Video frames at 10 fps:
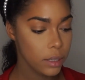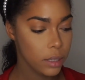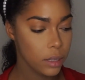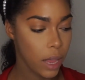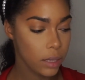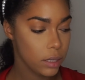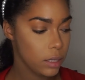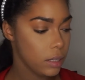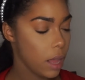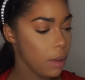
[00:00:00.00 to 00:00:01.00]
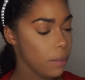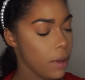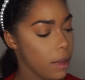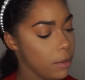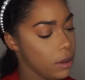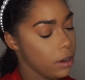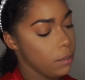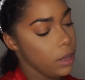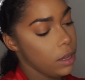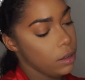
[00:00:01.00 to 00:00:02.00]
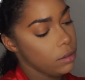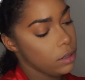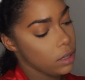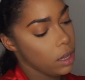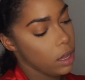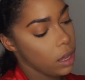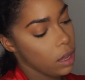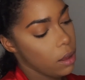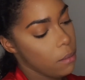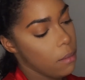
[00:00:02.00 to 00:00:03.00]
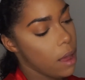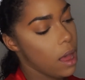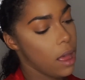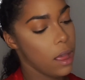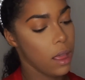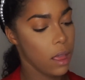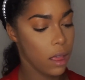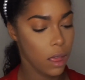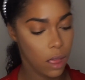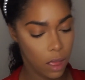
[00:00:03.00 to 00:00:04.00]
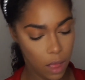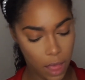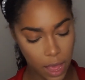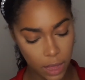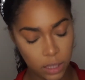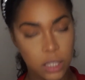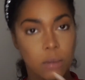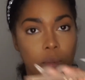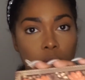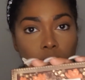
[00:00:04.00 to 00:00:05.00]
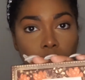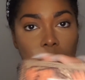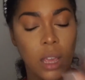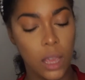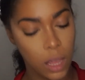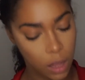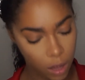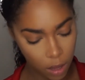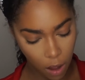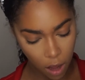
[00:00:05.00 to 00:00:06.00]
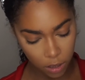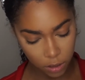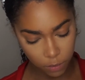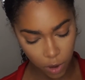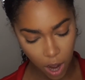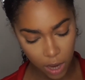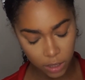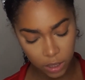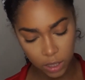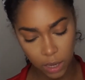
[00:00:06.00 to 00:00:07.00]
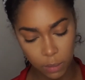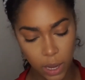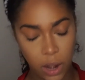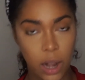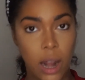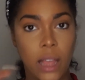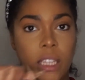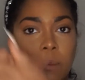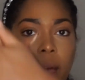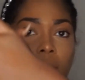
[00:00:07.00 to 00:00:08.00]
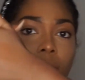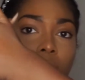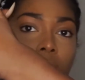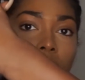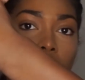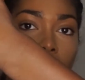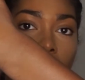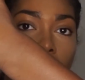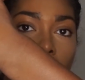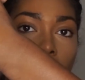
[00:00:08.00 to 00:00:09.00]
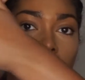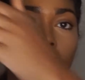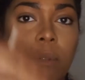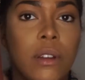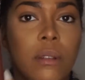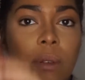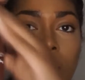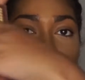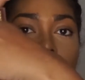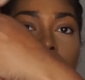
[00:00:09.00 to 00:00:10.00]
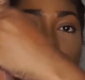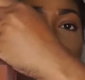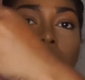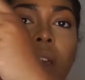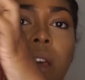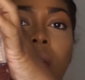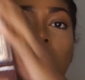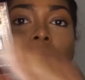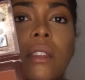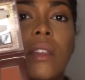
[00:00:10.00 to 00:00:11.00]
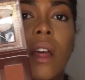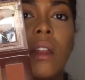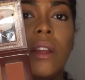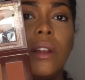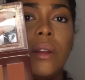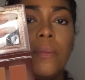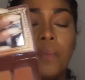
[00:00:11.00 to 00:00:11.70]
Next step, I'm going to be using my Ace Beauty Bronze in Paradise palette, and I'm going to be using this color.